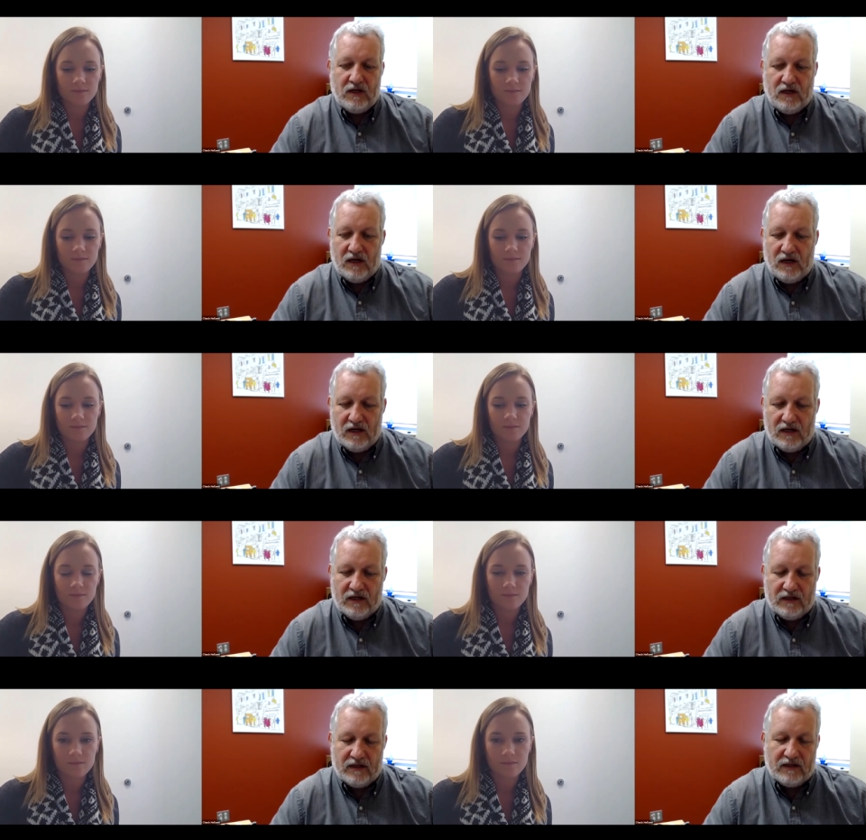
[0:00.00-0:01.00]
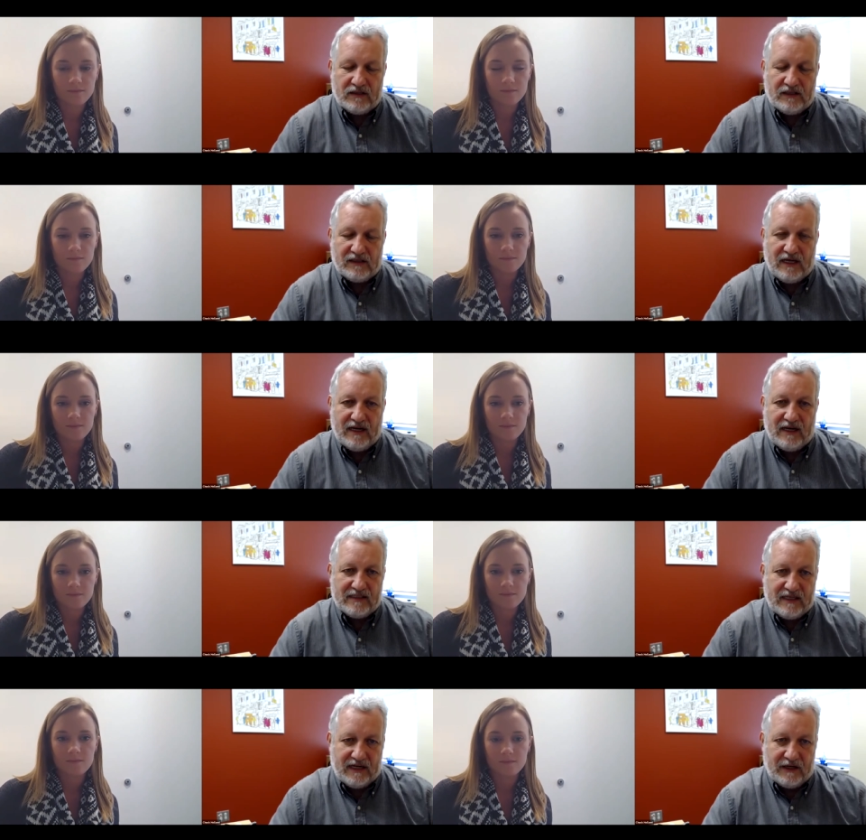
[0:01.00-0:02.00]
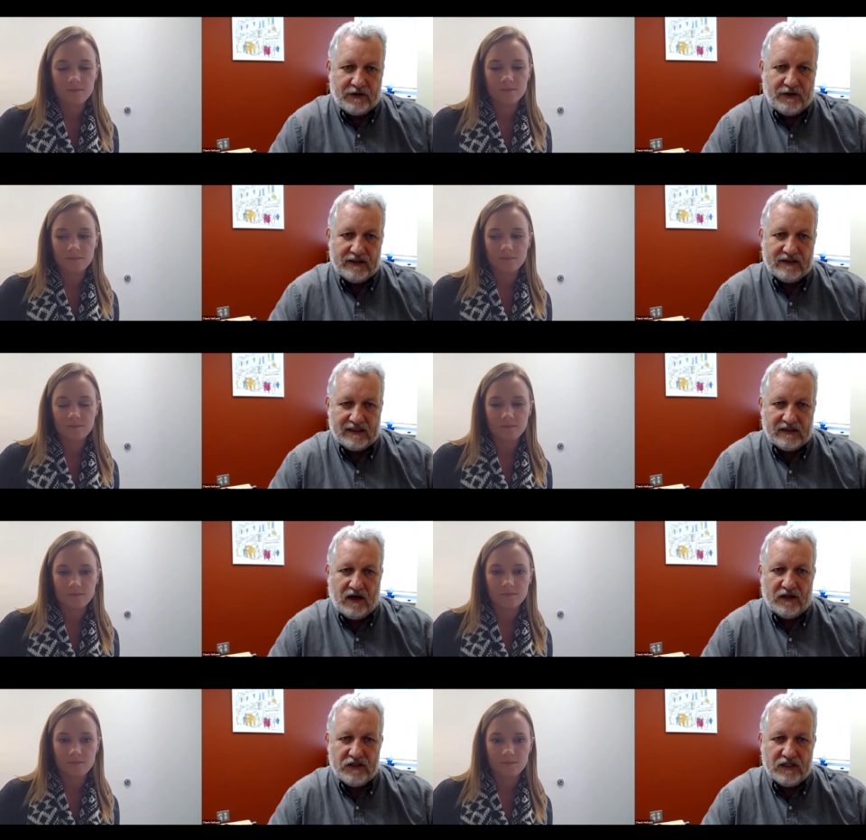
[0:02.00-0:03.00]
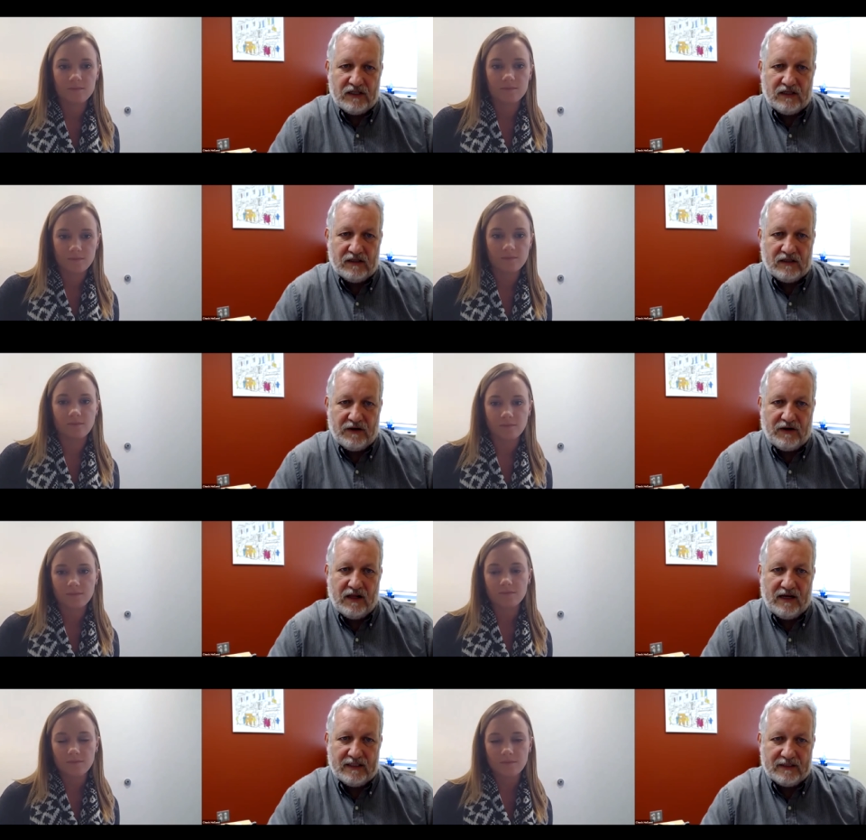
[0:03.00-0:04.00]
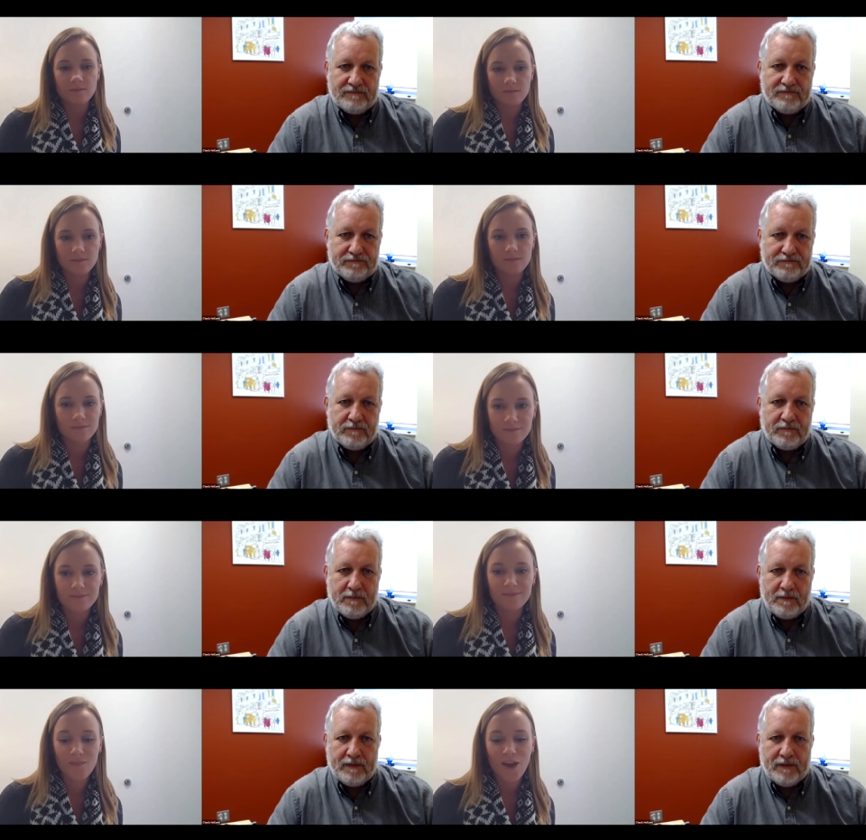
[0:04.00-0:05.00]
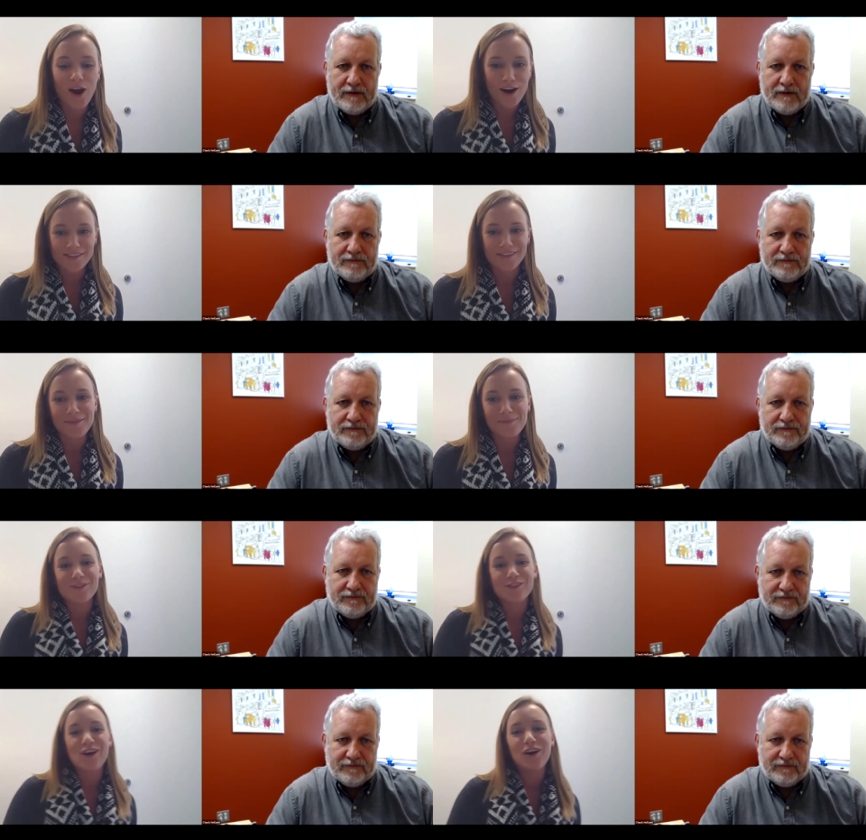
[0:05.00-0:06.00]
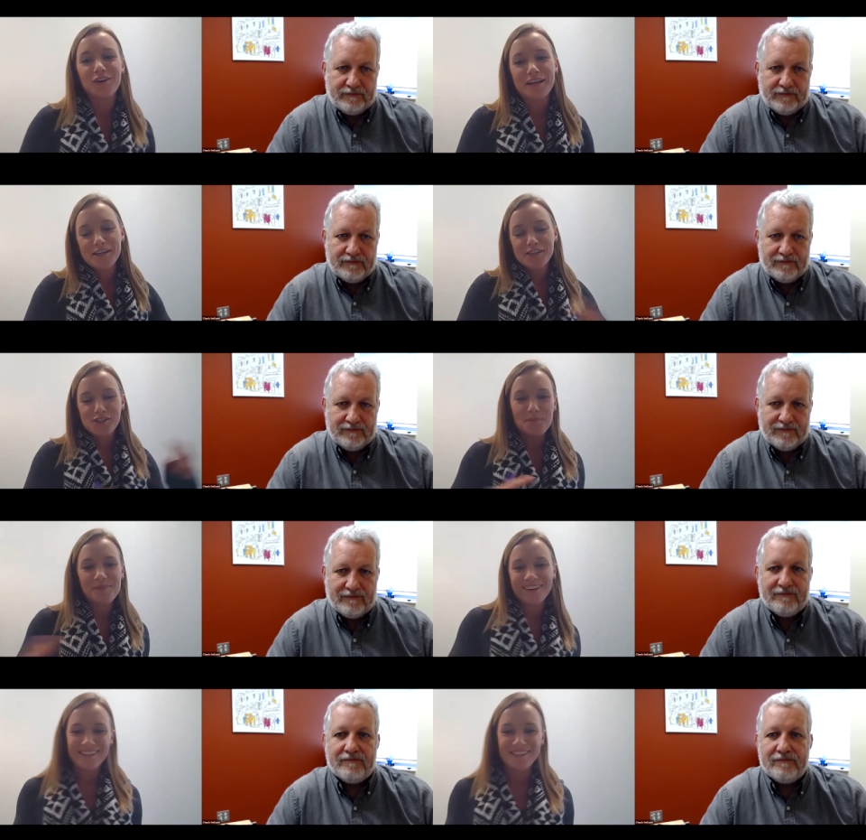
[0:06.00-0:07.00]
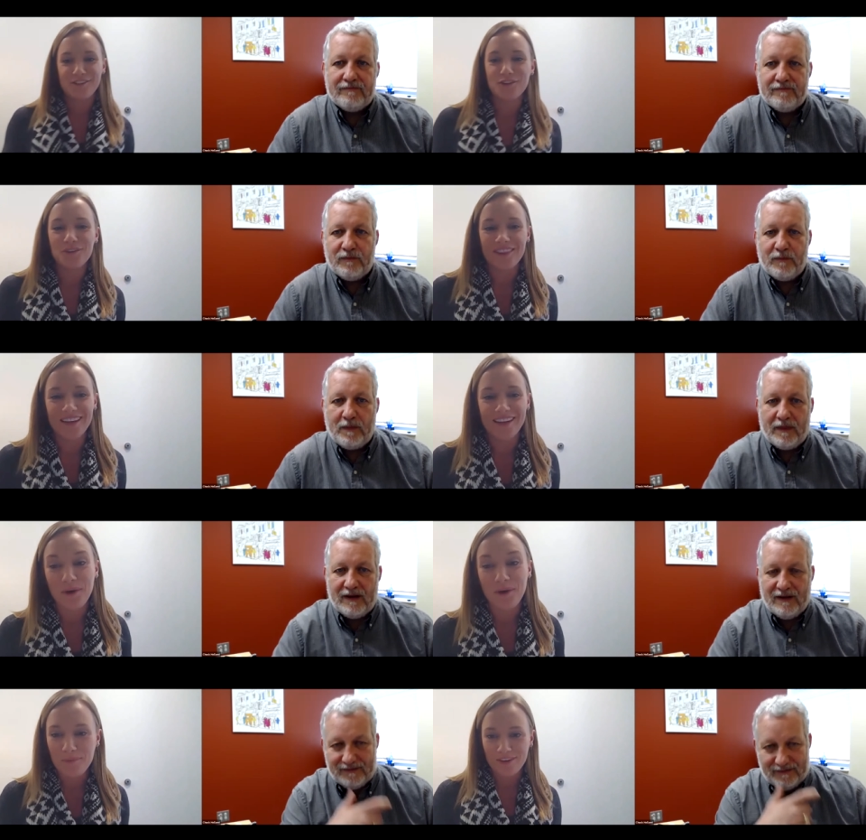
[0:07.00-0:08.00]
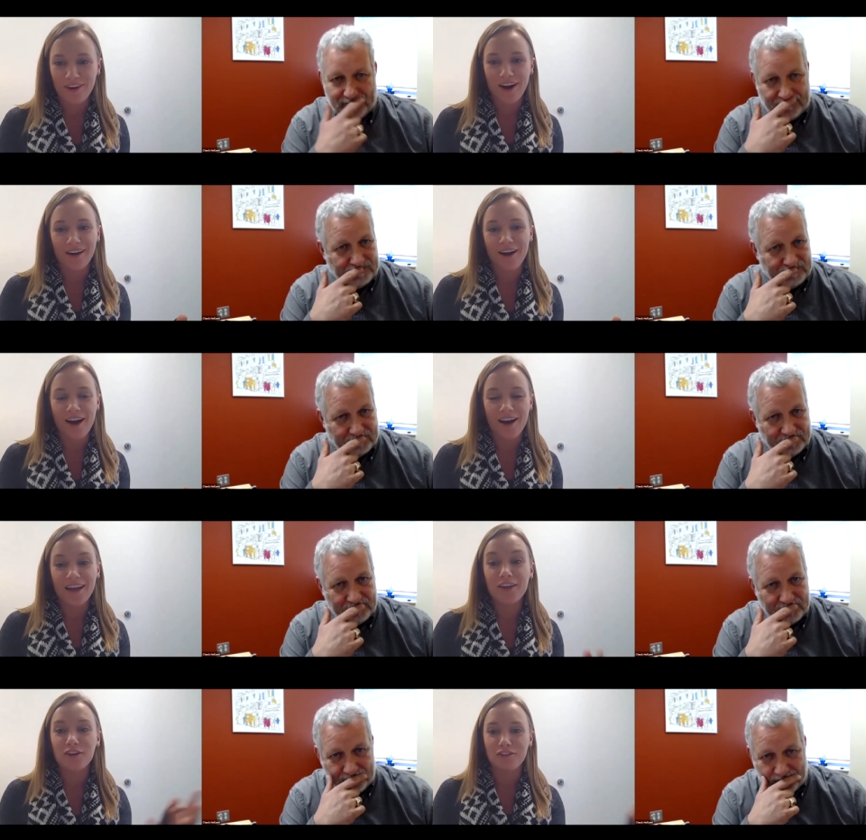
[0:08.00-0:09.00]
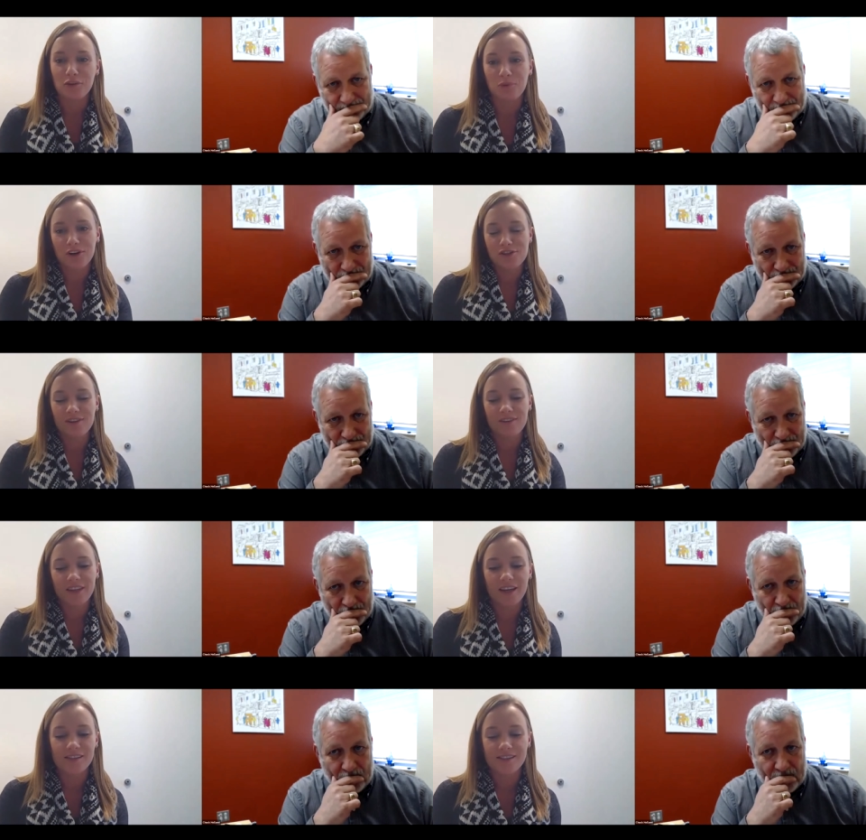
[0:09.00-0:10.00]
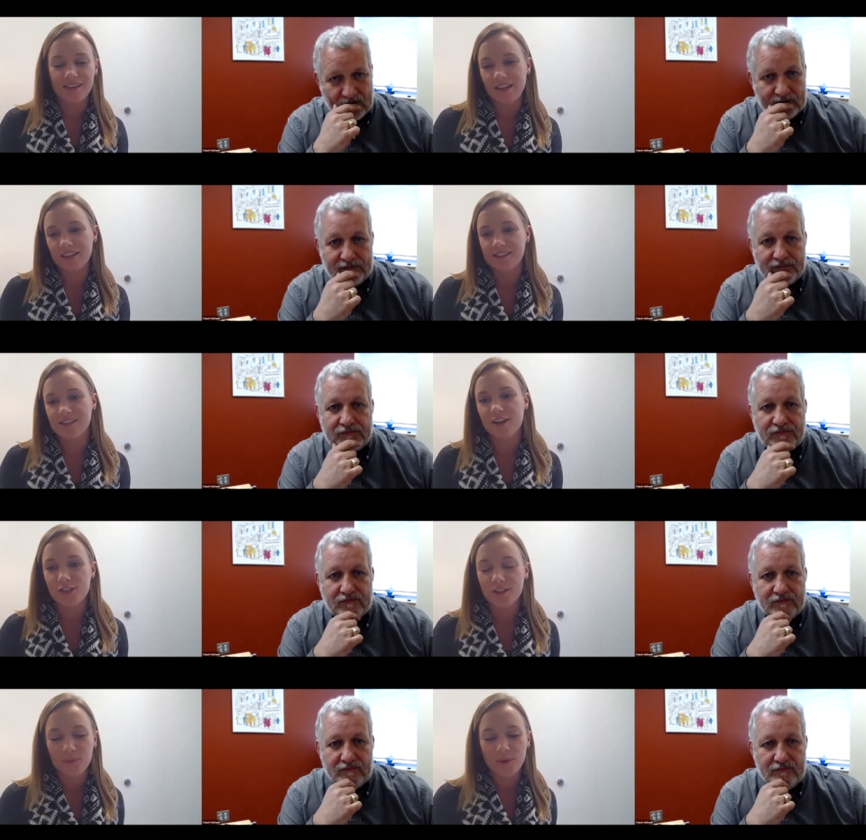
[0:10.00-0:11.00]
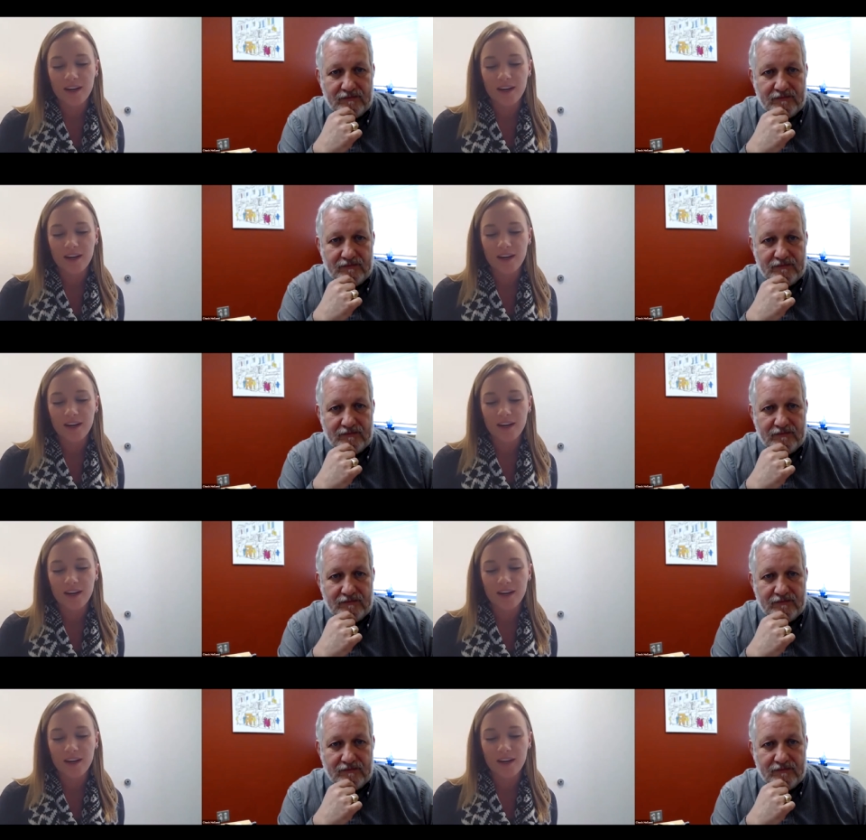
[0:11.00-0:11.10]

Speaker 1: uh, and, and things like that as they integrate technology into their class.
Speaker 2: Awesome. So jumping into the webinar uh, mm-hmm. interview portion of this and the discussion that we're